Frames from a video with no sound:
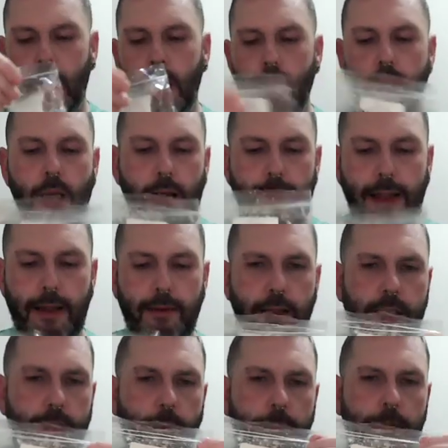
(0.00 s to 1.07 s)
So I think
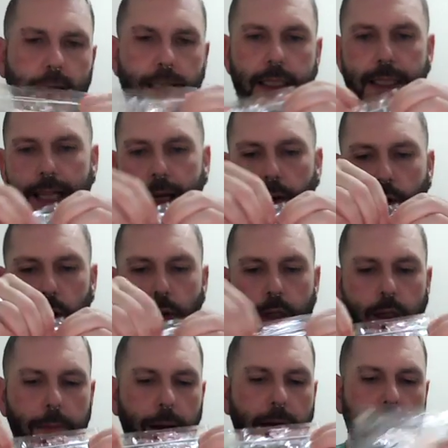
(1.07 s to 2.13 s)
this one might now go in
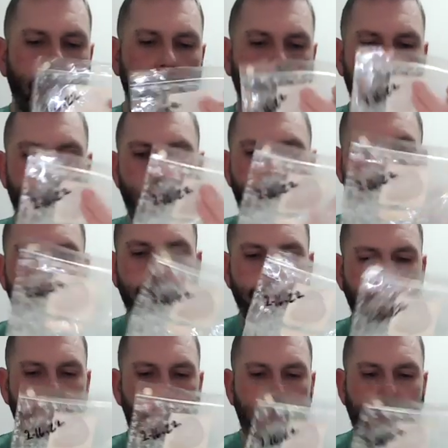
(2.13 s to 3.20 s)
the pile to
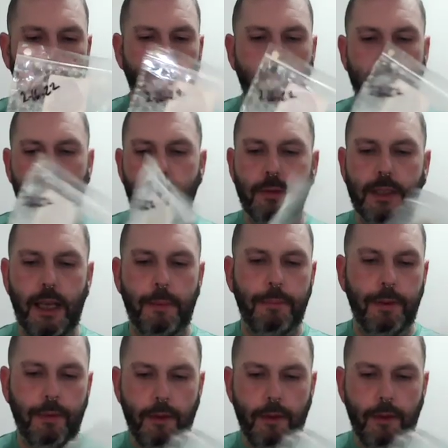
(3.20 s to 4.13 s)
maybe try and use up